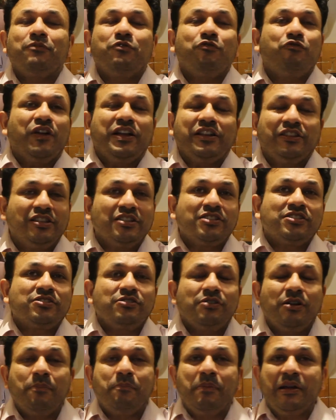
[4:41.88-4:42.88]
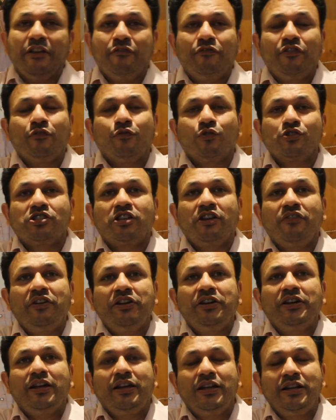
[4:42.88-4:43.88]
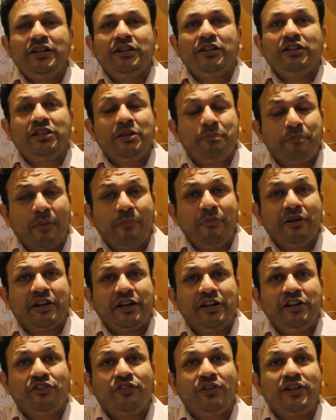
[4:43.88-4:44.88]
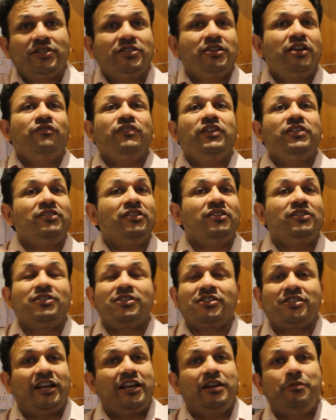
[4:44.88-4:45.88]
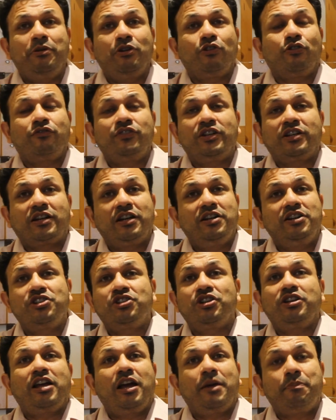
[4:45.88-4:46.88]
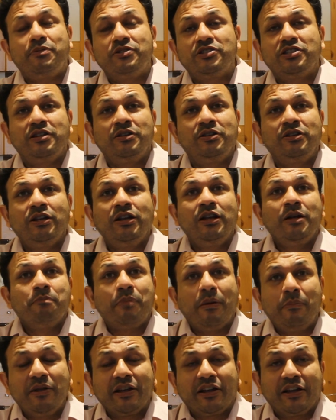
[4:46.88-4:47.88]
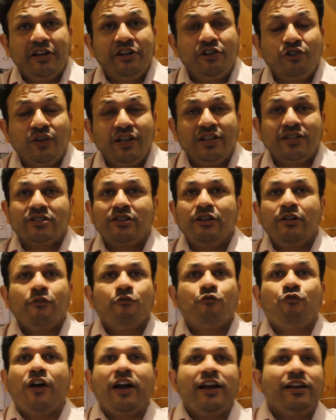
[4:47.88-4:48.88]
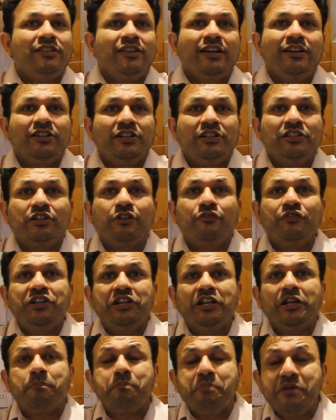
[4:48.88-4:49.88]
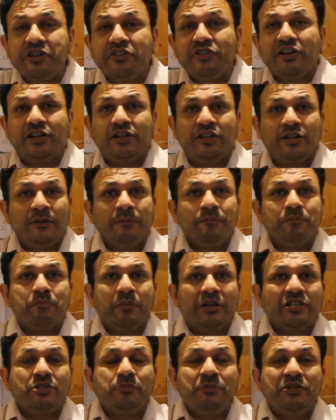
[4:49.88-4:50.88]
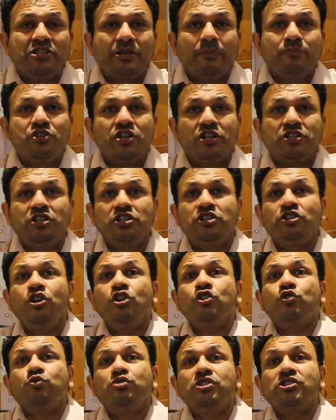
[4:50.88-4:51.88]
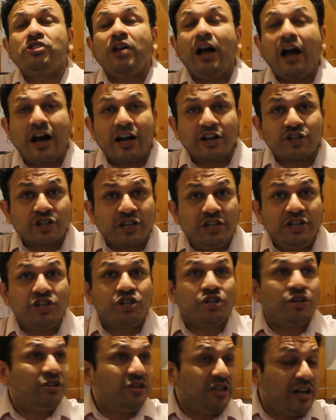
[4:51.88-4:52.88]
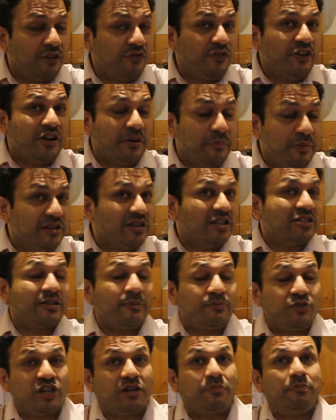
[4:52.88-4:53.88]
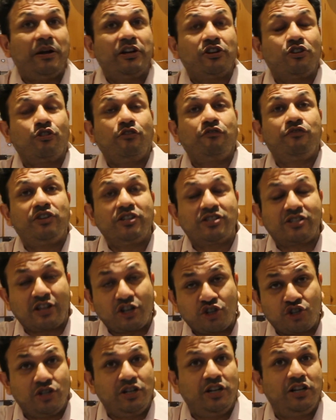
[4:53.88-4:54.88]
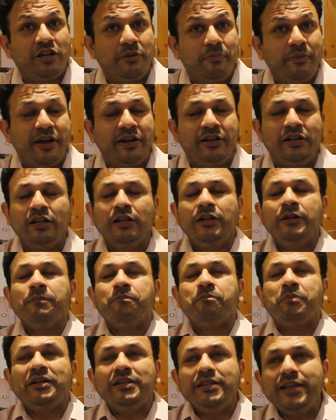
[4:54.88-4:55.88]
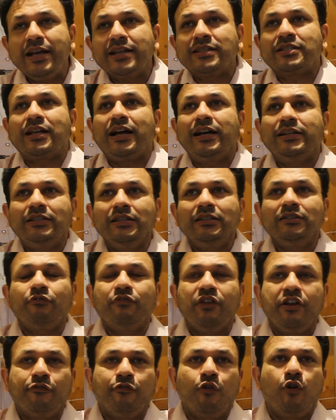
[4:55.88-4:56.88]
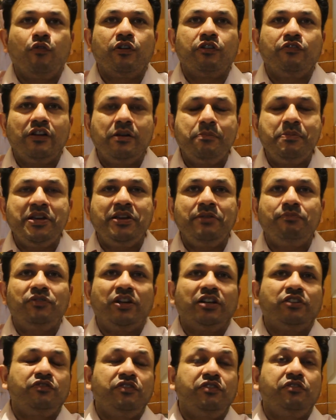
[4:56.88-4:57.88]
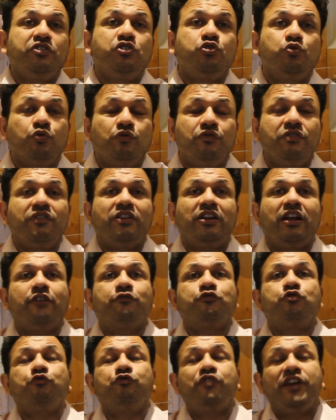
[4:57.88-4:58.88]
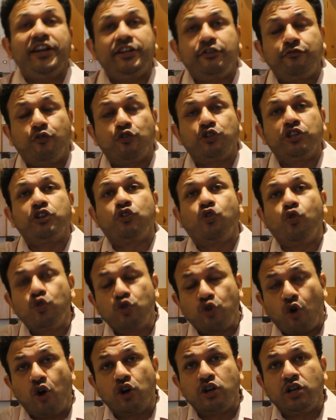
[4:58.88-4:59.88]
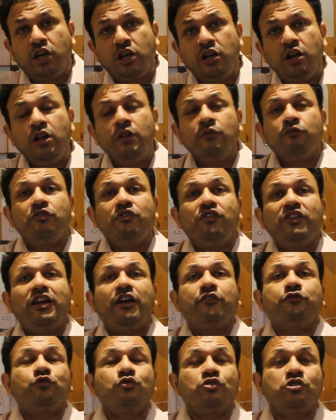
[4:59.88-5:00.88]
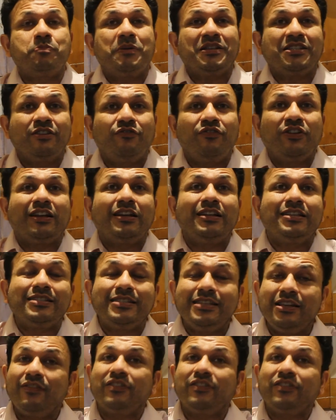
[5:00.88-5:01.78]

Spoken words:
when this benefit was given in the public interest and when the assignment of that condition happens in public interest, why that intervening period must be subjected to this harsh condition. That will remain the subject matter of discussion and debate. But yes, I think the way forward will be that we will have to wait for the court order. We will have to specifically see